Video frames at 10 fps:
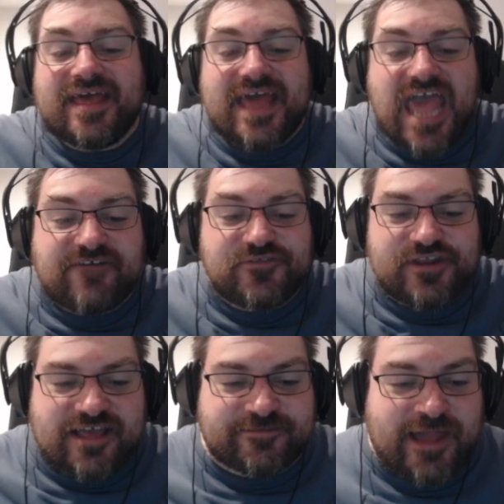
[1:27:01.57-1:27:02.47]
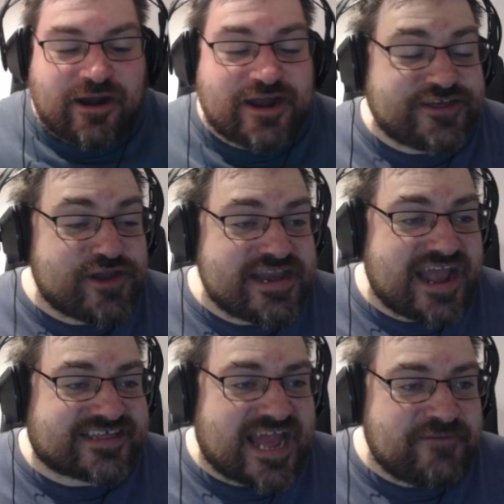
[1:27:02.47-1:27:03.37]
Everything helps me out, and I'll see you again
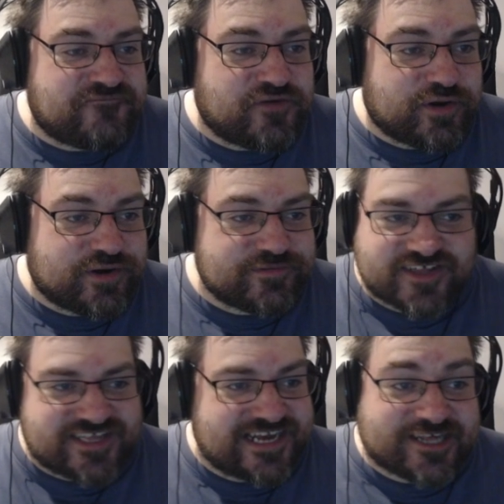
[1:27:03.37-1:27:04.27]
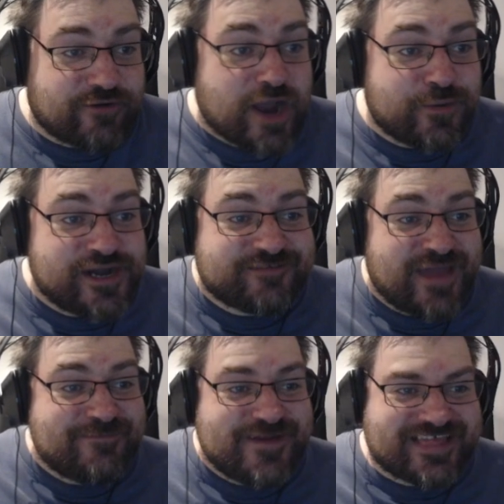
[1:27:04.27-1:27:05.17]
next time for 6 Araquanids,
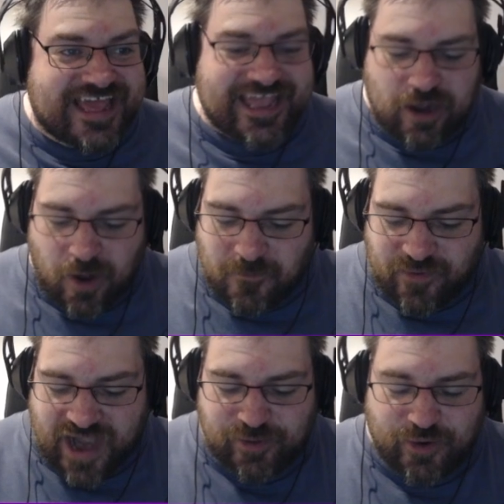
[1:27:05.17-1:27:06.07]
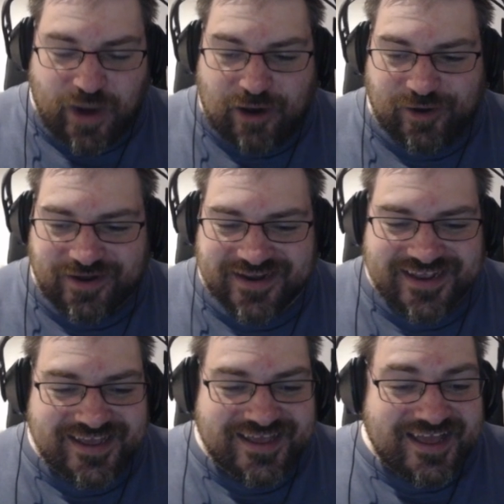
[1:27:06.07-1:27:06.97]
maybe, taking on Primal Groudon.
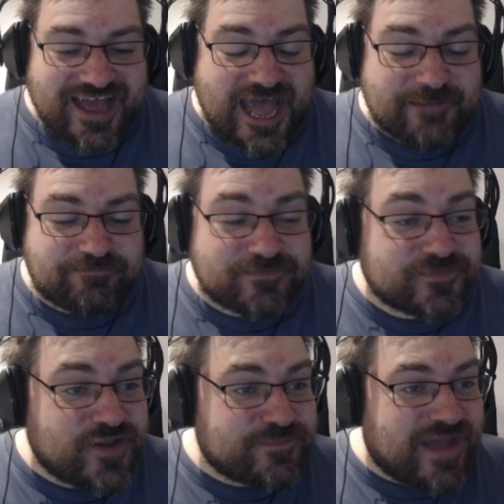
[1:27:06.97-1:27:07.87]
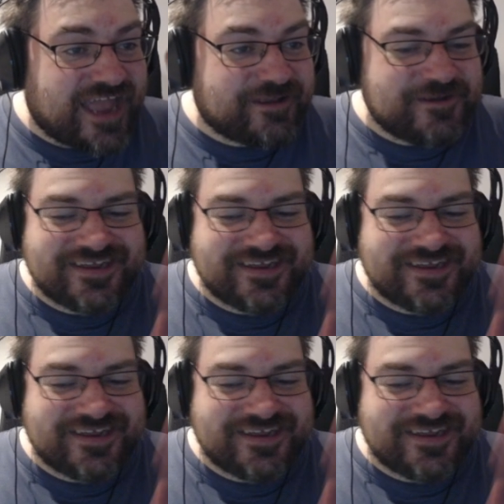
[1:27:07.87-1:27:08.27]
Goodbye!